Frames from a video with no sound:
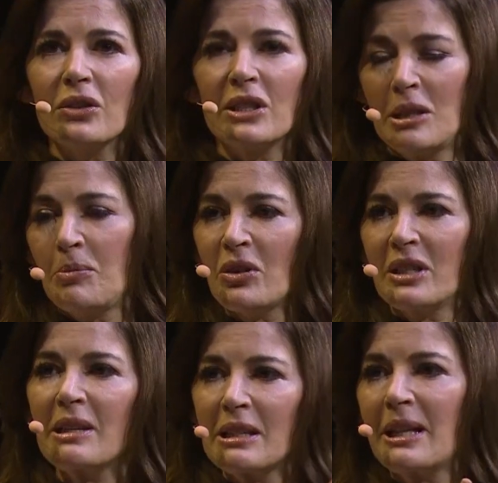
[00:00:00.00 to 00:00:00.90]
see the
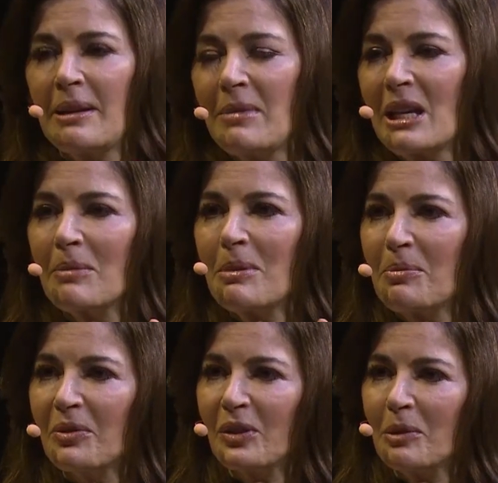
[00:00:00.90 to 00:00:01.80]
point in us then making
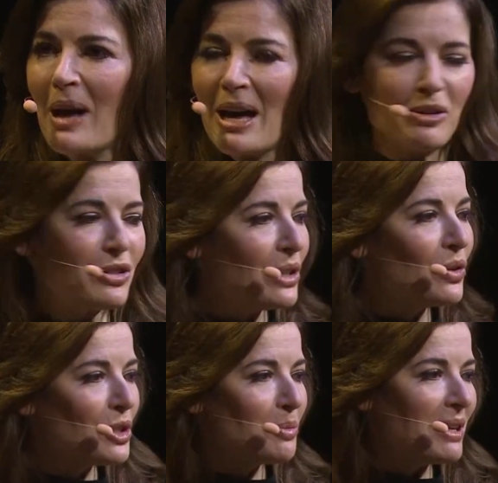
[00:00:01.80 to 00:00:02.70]
people feel bad because they're
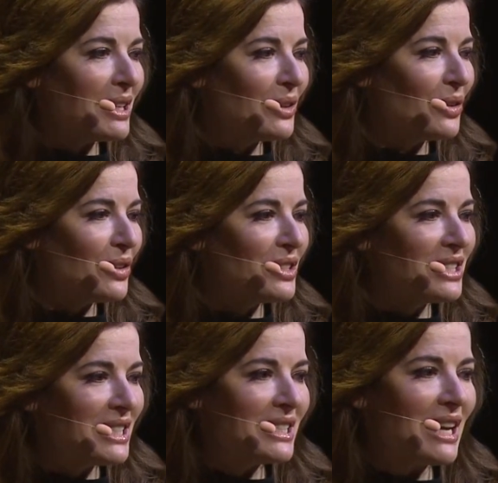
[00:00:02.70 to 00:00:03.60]
not spending longer
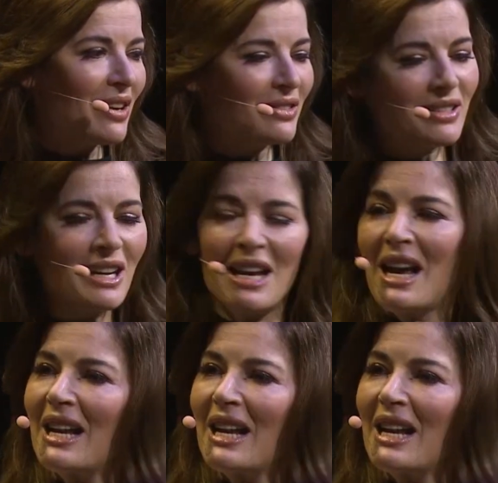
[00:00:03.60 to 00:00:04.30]
sitting down